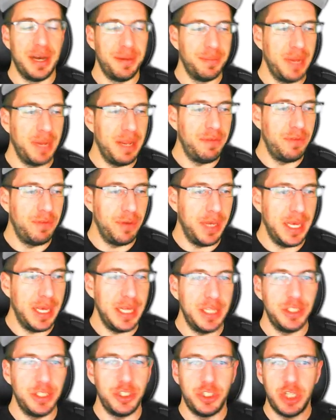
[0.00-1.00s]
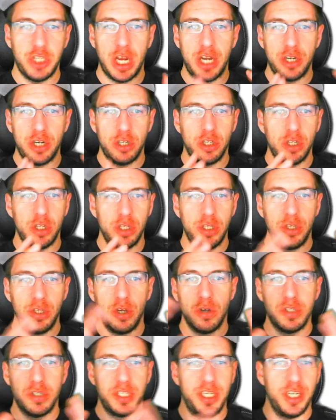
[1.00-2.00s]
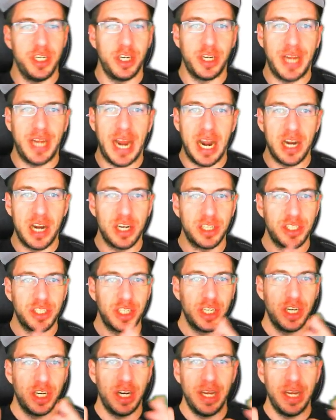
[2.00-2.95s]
if you hit general, you go to your character,